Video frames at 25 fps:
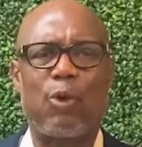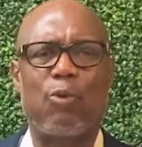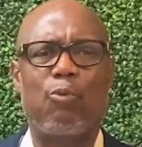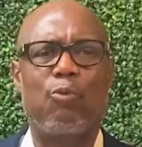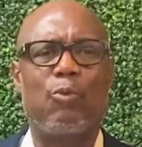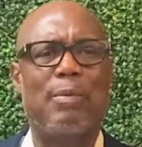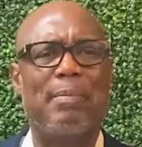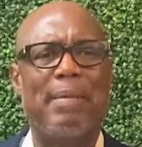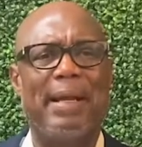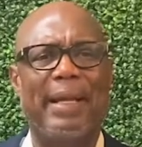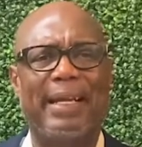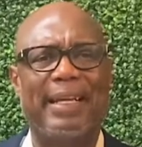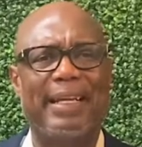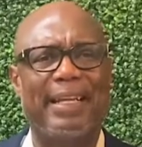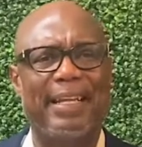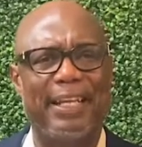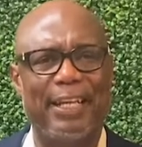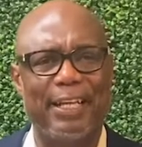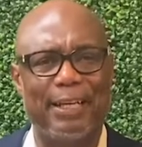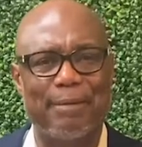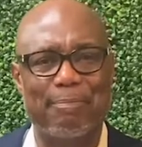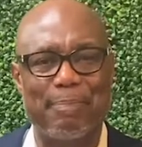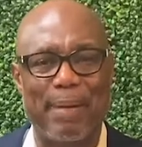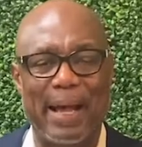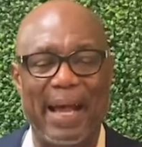We make an
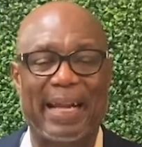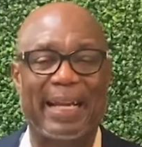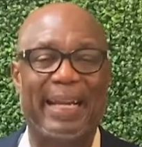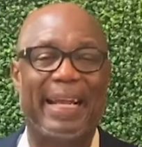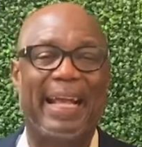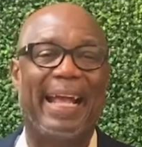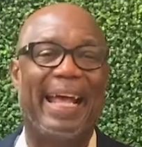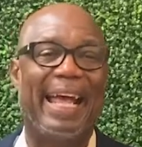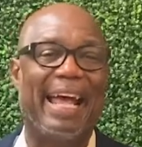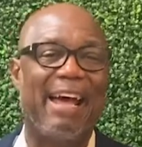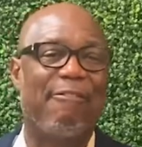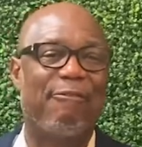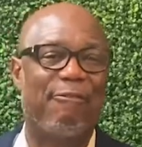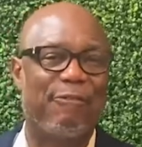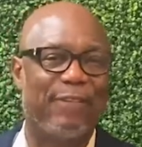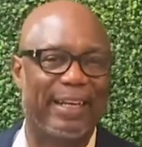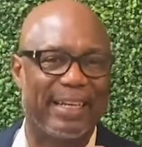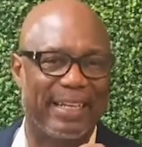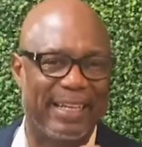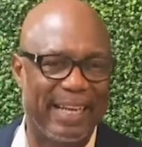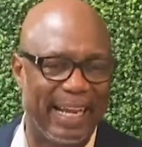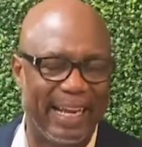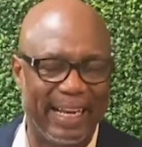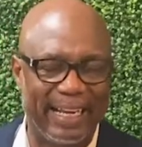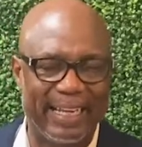impact every
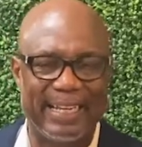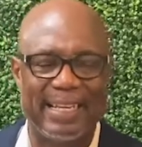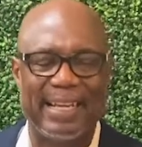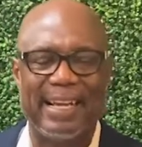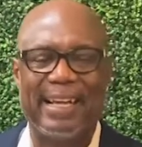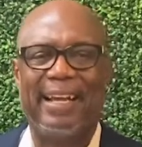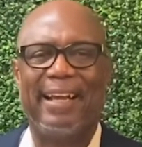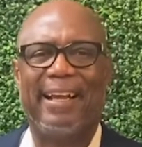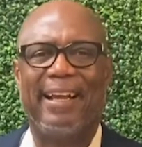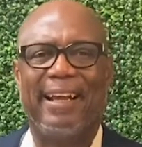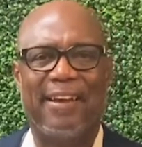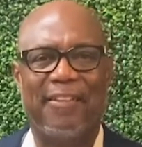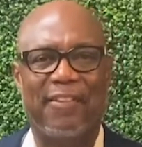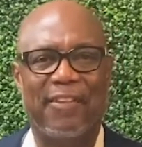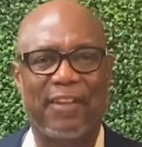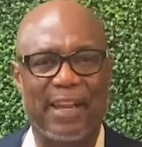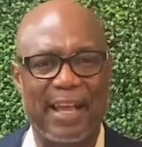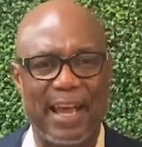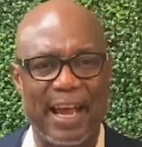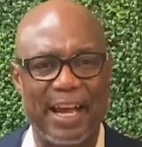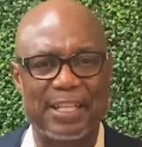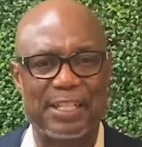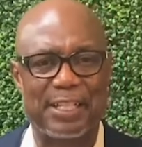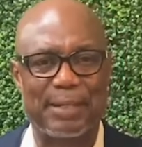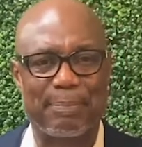day in the
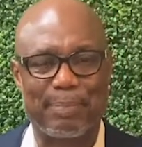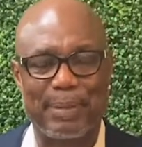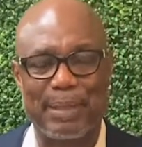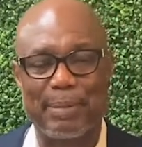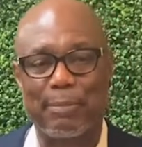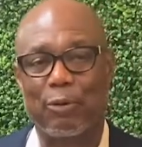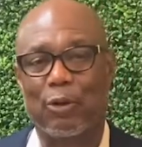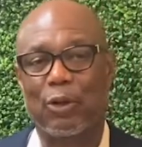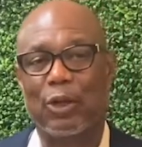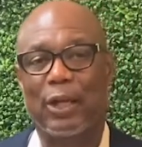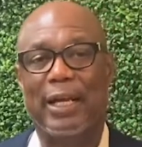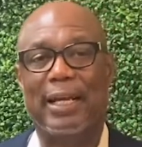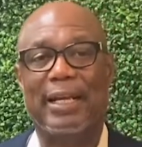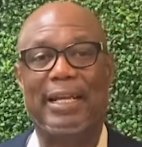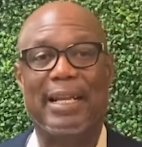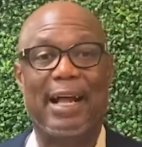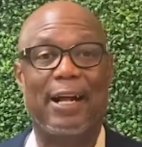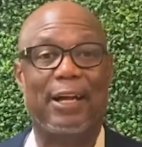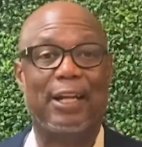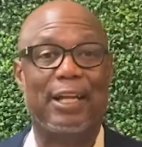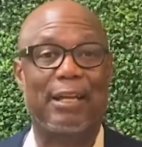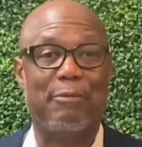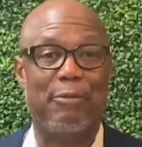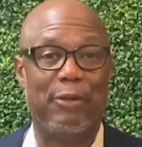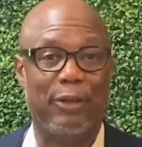lives of people in our
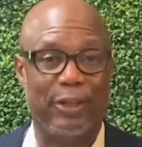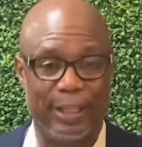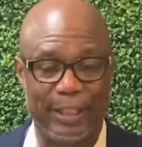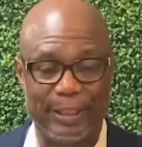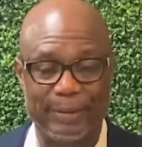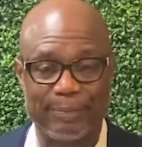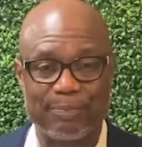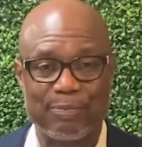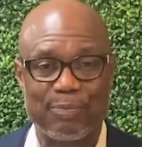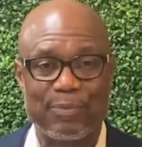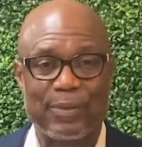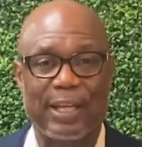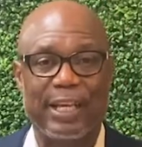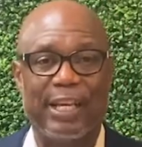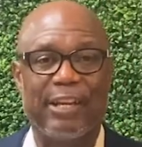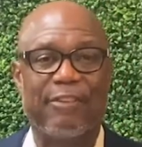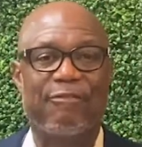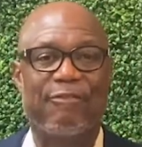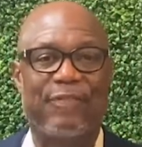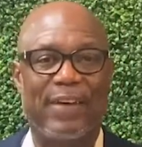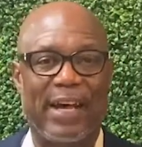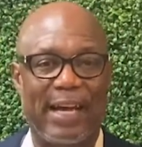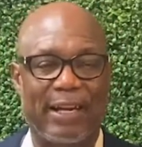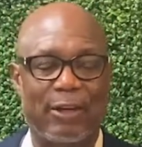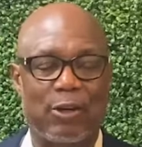community. In
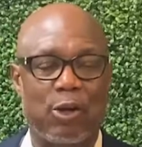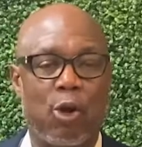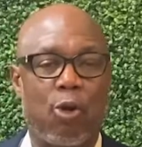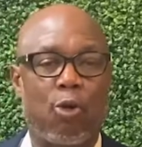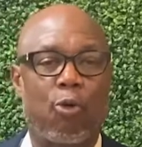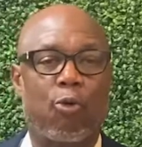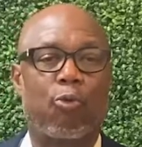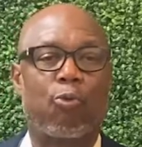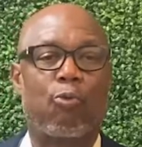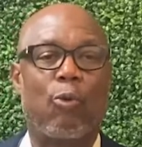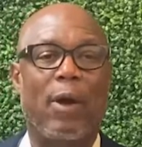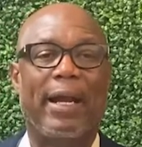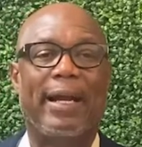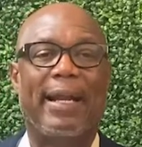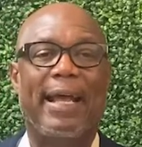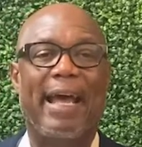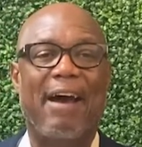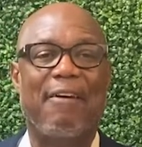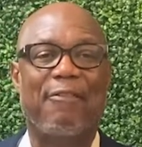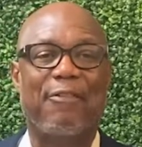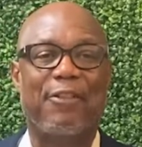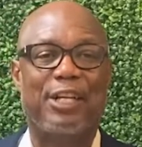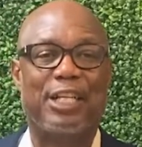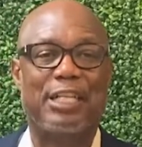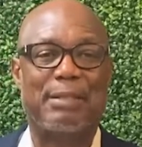fact, right
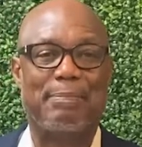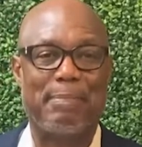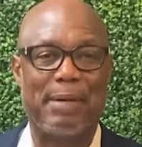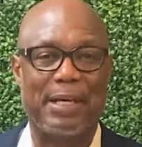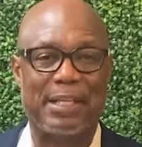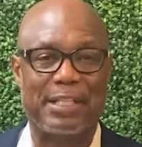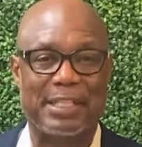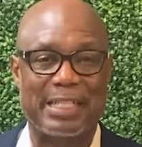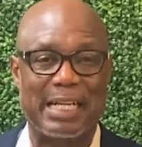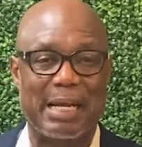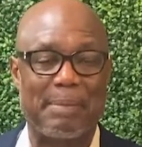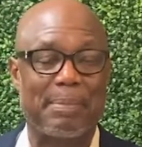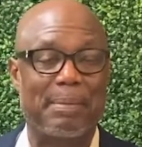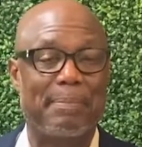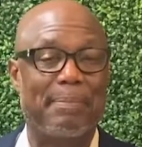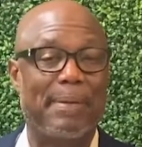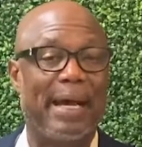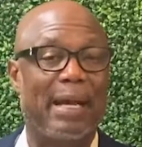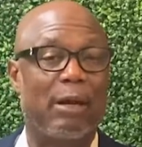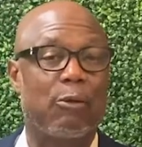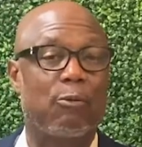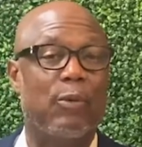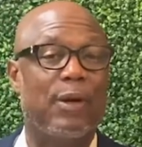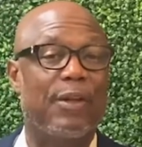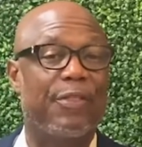after this message, I'll be
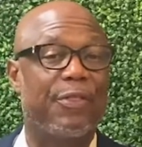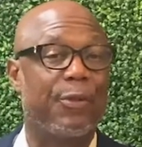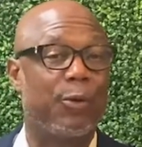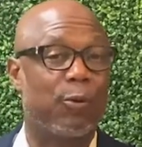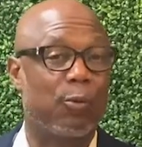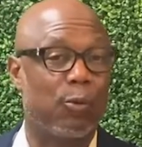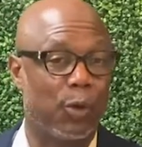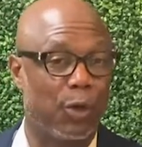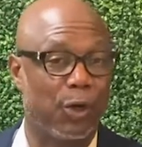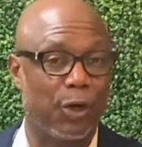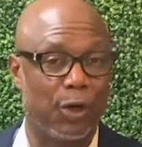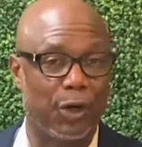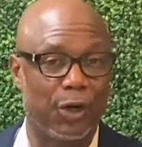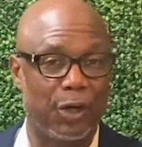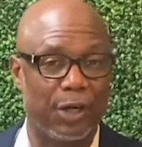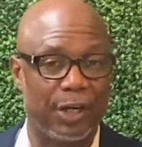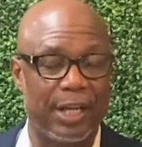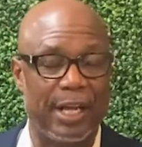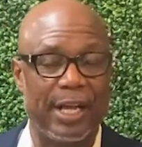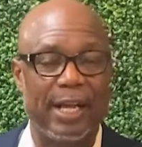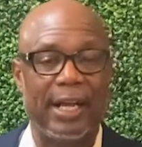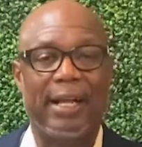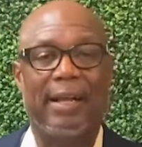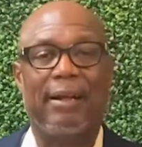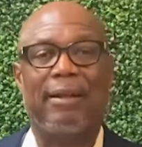back with the
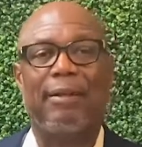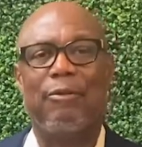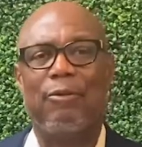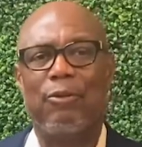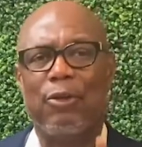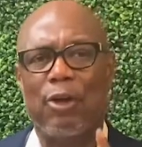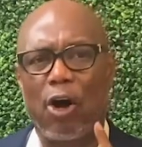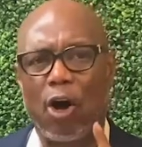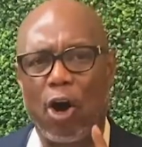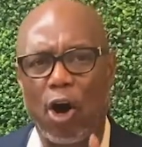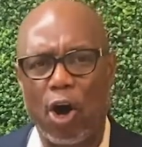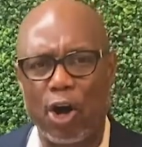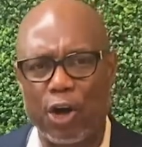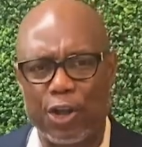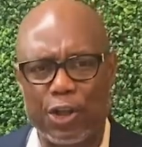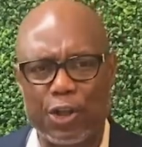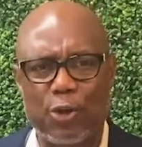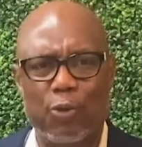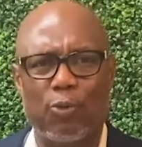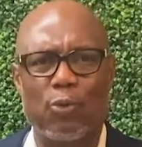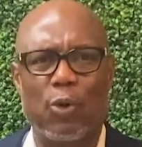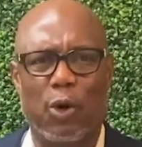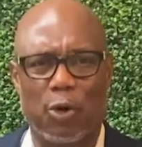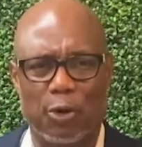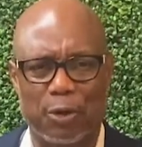word, Are You
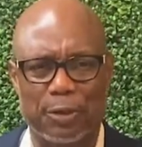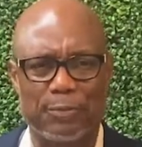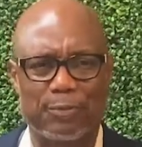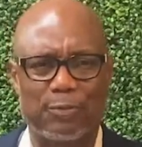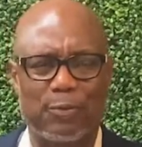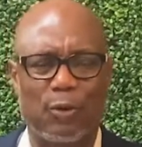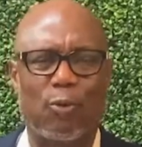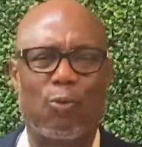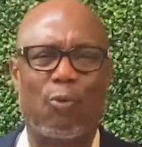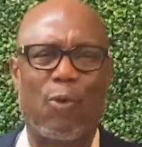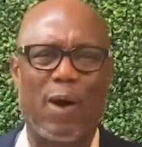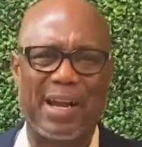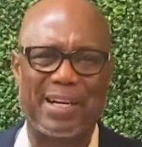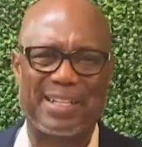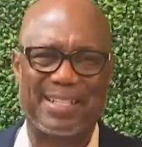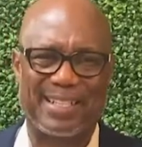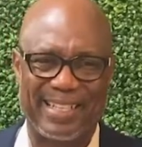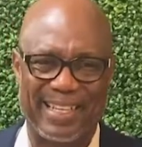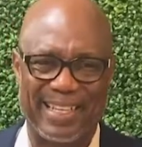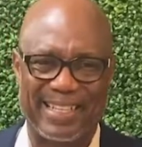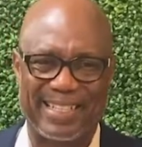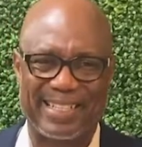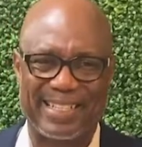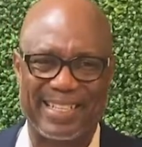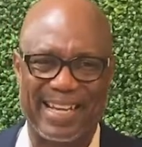Woke? Watch
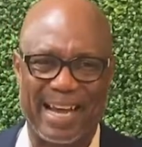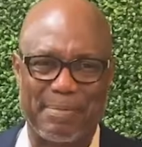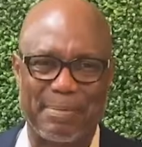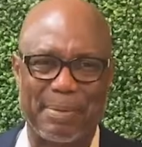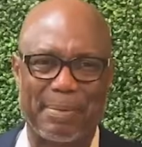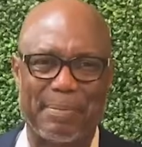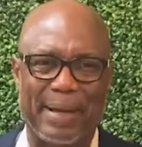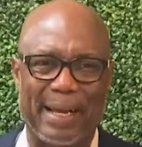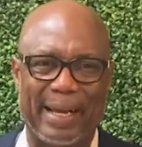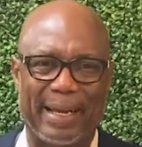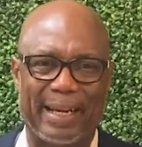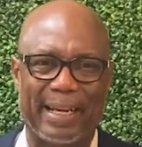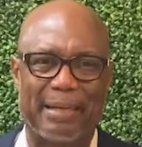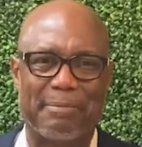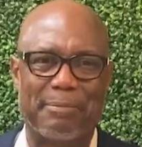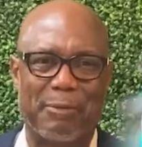this. I'll be back in a